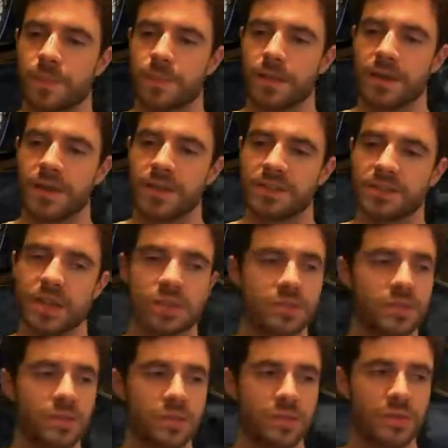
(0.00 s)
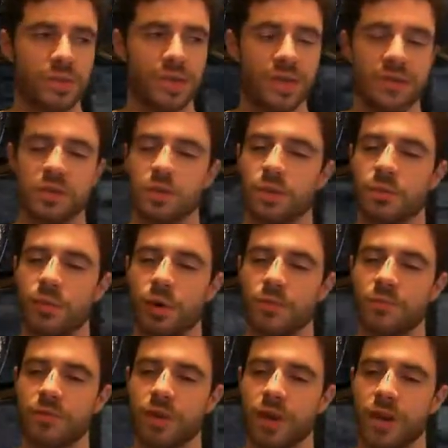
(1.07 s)
is Dark Souls 3 gives you a
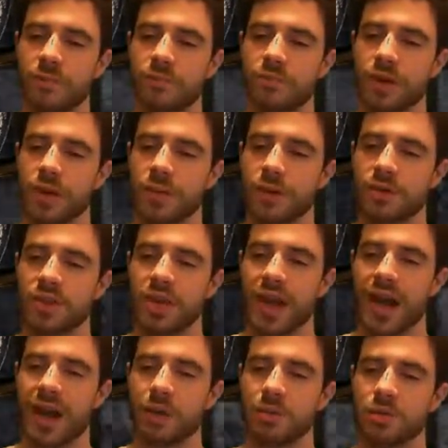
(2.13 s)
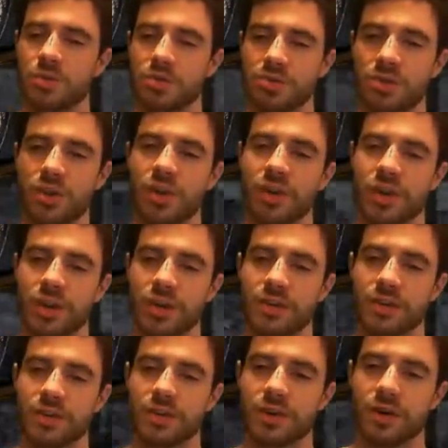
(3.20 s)
bonfire pretty much outside
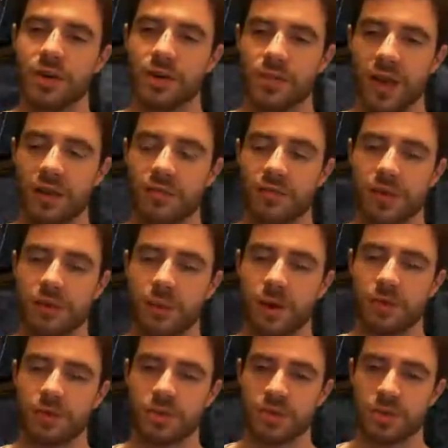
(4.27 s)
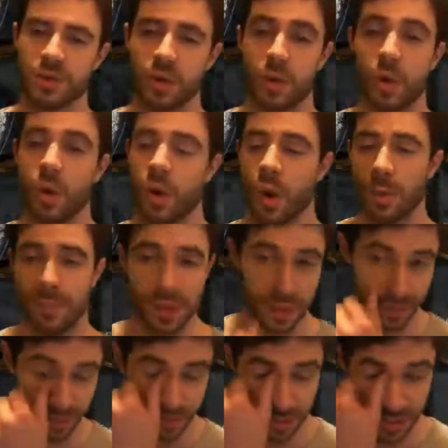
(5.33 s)
of every boss. Or,
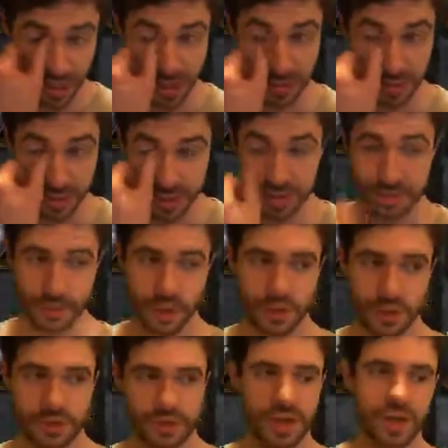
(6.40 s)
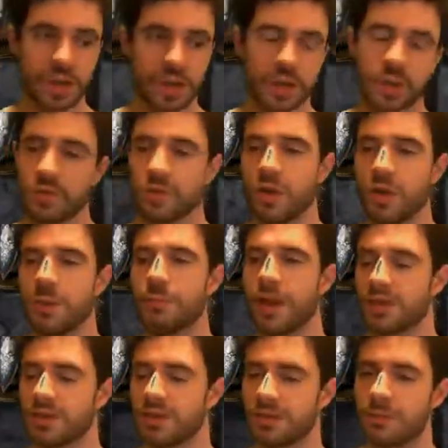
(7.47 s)
even if it's not outside the boss, you can run
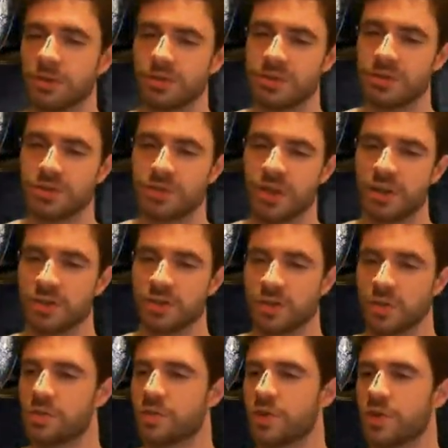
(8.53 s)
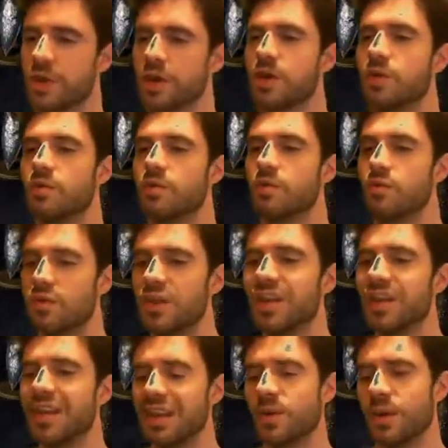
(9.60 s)
back to the bosses in Dark Souls 3
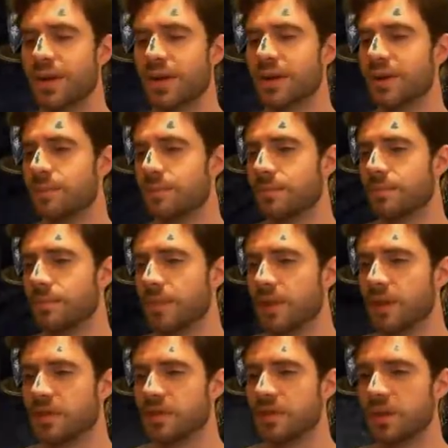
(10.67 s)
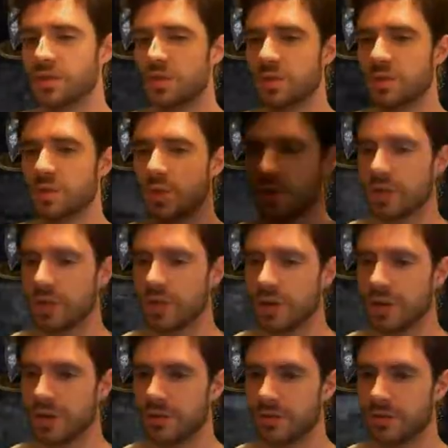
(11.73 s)
really quickly. Dark Souls 1
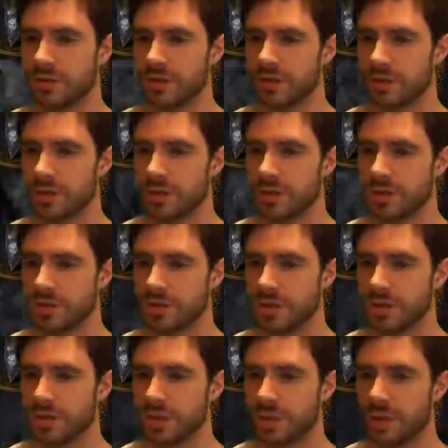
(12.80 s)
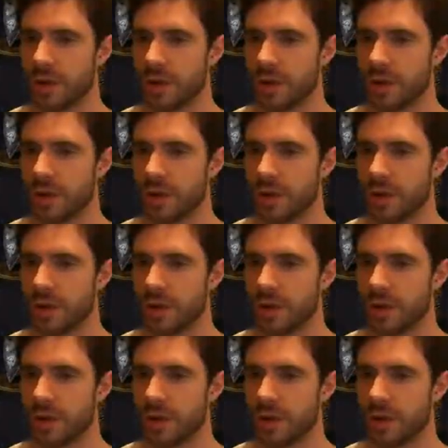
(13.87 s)
kind of did away